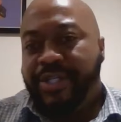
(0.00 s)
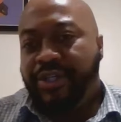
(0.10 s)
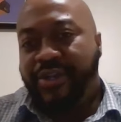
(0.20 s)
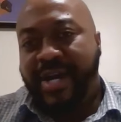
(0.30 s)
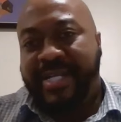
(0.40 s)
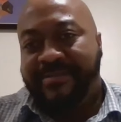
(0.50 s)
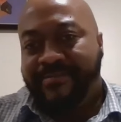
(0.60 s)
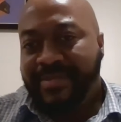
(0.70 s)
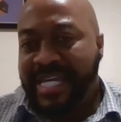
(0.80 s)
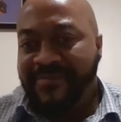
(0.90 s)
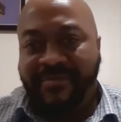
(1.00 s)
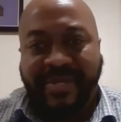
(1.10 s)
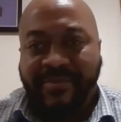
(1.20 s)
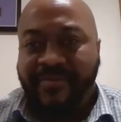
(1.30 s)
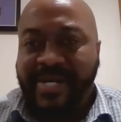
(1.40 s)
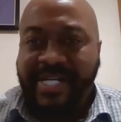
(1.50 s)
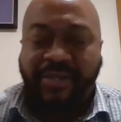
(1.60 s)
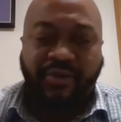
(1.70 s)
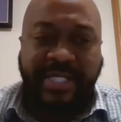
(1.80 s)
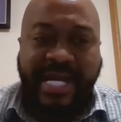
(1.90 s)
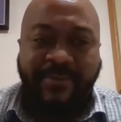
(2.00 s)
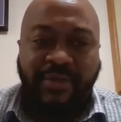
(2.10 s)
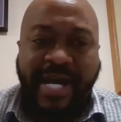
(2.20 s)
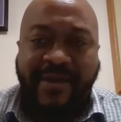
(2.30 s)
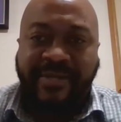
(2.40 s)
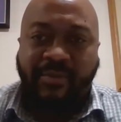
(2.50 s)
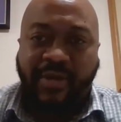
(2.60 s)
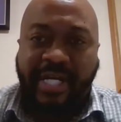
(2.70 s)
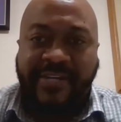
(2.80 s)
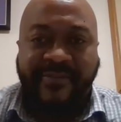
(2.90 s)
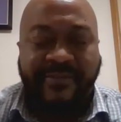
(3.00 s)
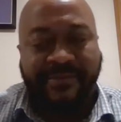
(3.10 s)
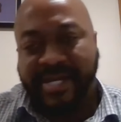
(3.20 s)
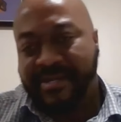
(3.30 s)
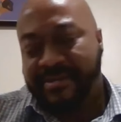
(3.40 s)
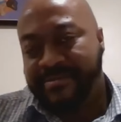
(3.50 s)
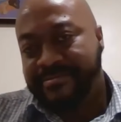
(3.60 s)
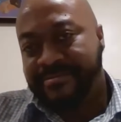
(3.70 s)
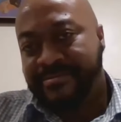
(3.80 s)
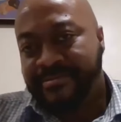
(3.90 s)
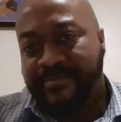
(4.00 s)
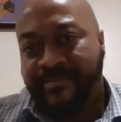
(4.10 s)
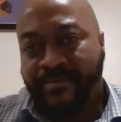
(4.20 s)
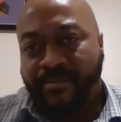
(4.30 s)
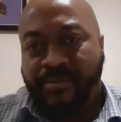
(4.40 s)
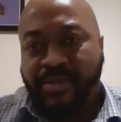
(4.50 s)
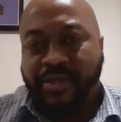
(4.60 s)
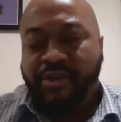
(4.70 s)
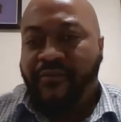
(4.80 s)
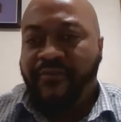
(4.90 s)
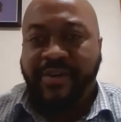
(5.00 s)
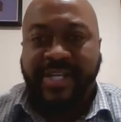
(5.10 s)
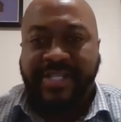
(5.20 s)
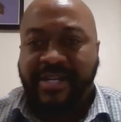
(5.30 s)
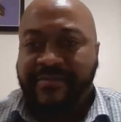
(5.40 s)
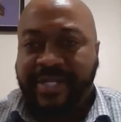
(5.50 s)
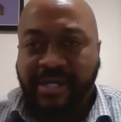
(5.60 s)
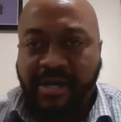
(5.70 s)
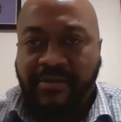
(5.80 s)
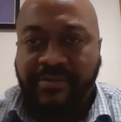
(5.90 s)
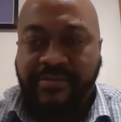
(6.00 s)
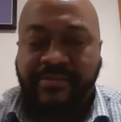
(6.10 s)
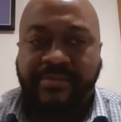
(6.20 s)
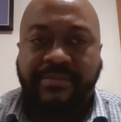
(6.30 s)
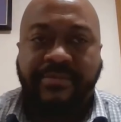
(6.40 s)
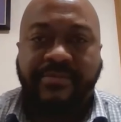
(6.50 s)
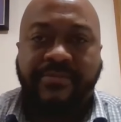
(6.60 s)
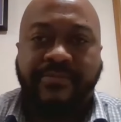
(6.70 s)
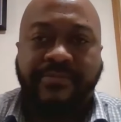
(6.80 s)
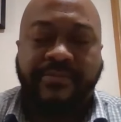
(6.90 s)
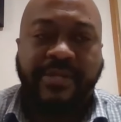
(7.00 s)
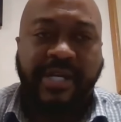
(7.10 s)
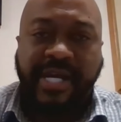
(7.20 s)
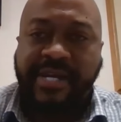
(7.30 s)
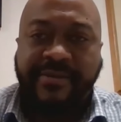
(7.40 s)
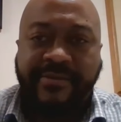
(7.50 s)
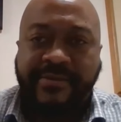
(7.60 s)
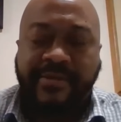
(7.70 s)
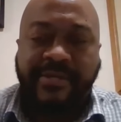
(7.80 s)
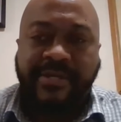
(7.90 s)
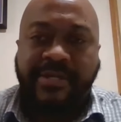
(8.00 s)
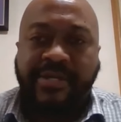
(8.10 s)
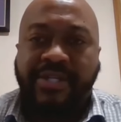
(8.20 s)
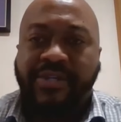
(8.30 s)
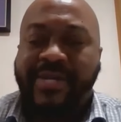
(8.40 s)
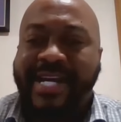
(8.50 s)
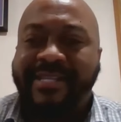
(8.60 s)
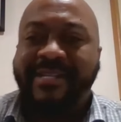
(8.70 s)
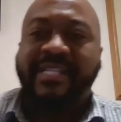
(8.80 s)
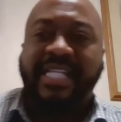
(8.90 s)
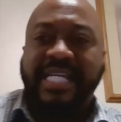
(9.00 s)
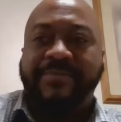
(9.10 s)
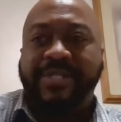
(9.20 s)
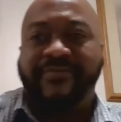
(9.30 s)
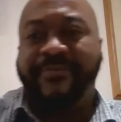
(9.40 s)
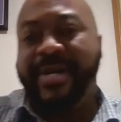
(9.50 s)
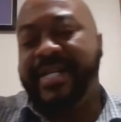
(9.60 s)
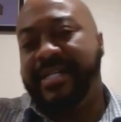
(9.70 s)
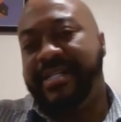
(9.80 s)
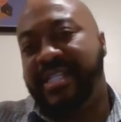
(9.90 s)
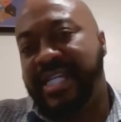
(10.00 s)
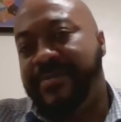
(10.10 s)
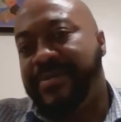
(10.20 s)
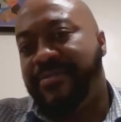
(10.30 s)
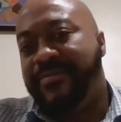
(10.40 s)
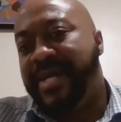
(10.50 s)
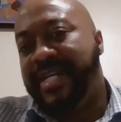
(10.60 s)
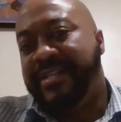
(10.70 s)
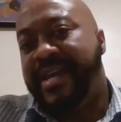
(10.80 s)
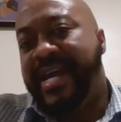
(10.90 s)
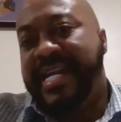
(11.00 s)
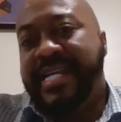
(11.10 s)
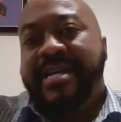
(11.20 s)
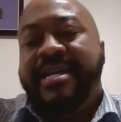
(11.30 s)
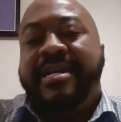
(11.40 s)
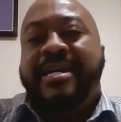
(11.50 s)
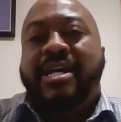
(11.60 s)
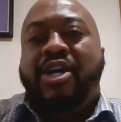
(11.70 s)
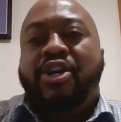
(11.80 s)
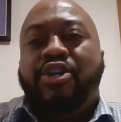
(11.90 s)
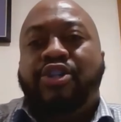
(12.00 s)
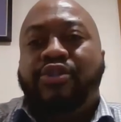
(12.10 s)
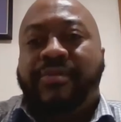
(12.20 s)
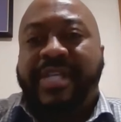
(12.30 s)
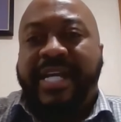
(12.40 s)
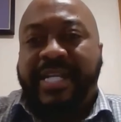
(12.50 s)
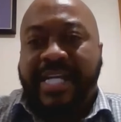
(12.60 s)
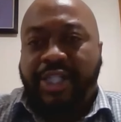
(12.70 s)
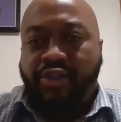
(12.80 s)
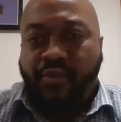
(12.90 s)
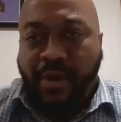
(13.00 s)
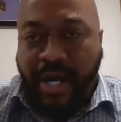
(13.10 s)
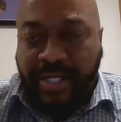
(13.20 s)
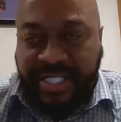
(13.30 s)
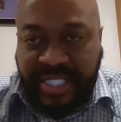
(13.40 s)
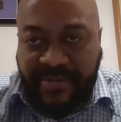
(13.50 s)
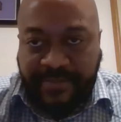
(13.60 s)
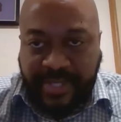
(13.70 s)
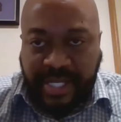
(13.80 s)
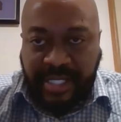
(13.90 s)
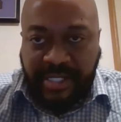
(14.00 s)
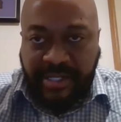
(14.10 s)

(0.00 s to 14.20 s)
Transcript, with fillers: you start giving people money, you stop, you don't have any more left, then your friend's gonna be gone. Okay? So that's the deception of money. The deception of money is that you think that you are something